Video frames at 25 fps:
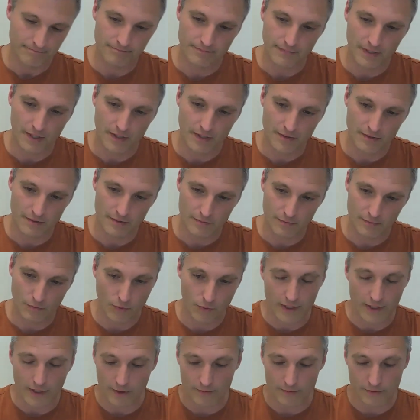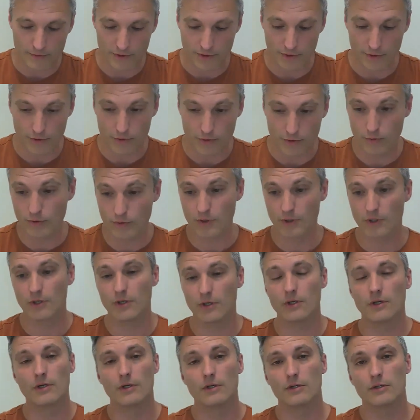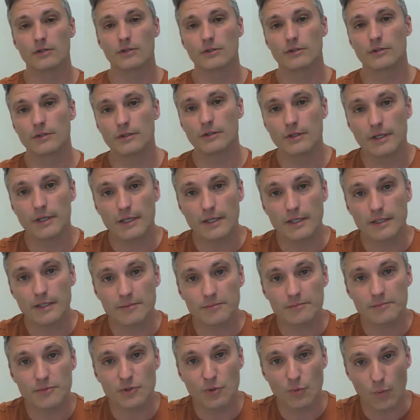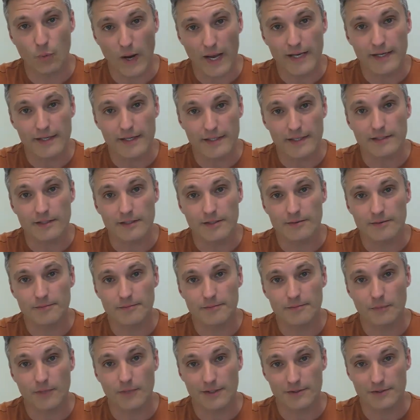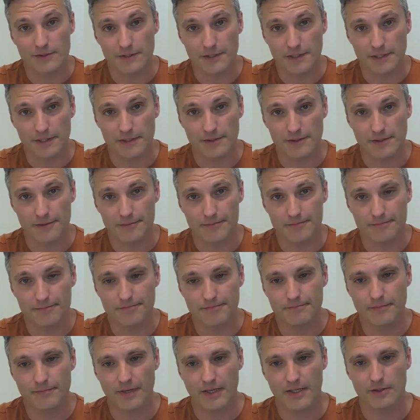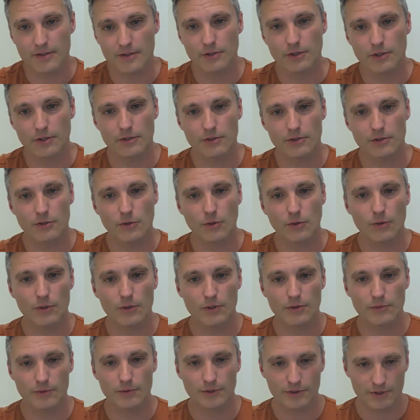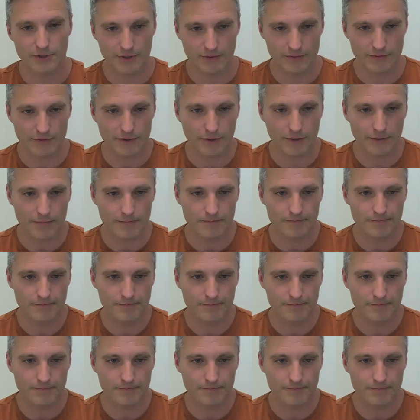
Like, what helps you to wade in where it's needed and turn toward what's difficult?